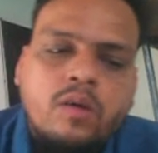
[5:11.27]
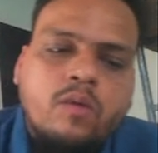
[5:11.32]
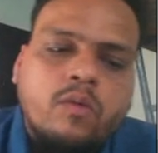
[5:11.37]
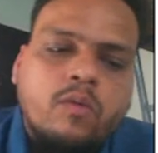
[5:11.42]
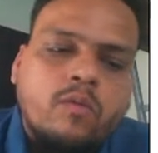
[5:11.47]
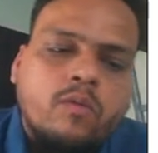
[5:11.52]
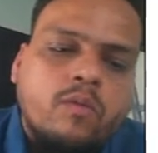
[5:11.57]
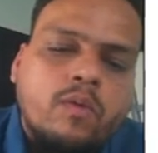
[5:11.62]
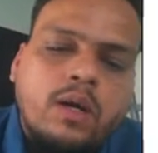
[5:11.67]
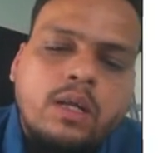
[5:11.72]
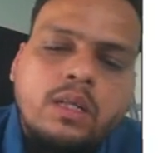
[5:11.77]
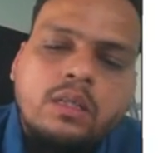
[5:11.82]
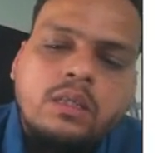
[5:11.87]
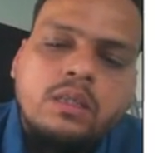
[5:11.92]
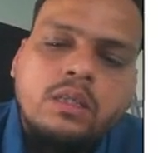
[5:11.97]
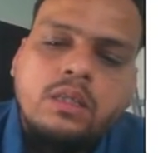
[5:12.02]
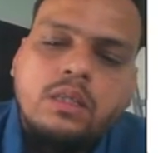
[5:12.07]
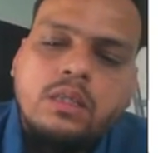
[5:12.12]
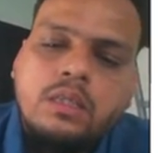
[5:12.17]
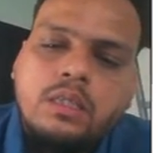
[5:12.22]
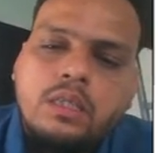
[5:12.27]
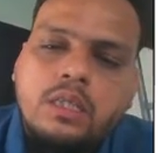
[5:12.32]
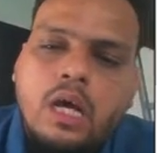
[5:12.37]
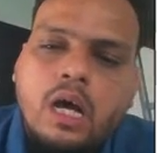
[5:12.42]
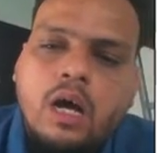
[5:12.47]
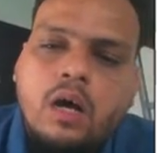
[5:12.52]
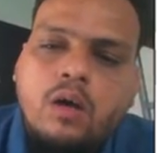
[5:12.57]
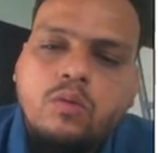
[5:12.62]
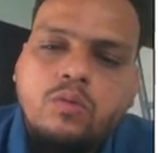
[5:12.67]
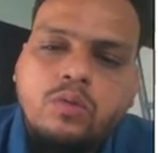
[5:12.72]

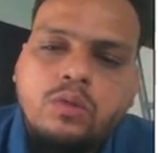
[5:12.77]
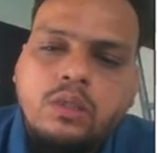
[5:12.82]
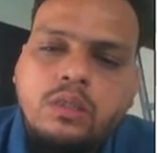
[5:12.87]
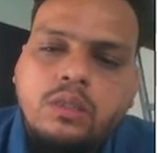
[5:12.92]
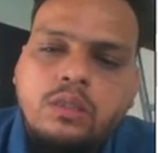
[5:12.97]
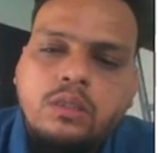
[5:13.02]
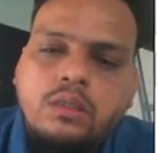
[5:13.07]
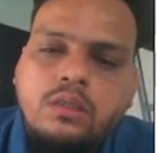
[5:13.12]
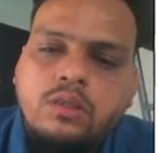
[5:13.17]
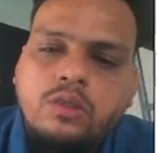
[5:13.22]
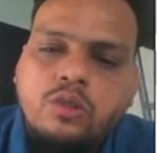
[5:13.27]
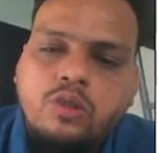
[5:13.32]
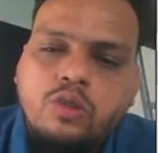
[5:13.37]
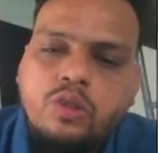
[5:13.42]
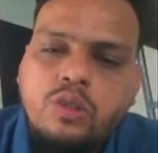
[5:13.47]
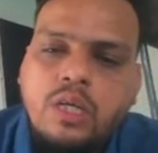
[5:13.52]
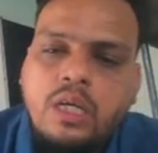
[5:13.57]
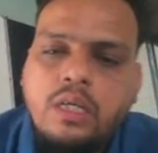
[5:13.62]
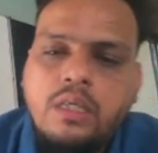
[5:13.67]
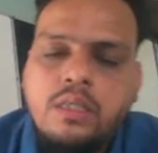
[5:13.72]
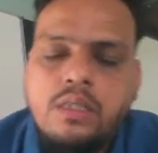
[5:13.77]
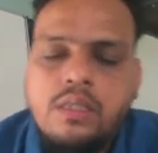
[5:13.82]
1000 shares.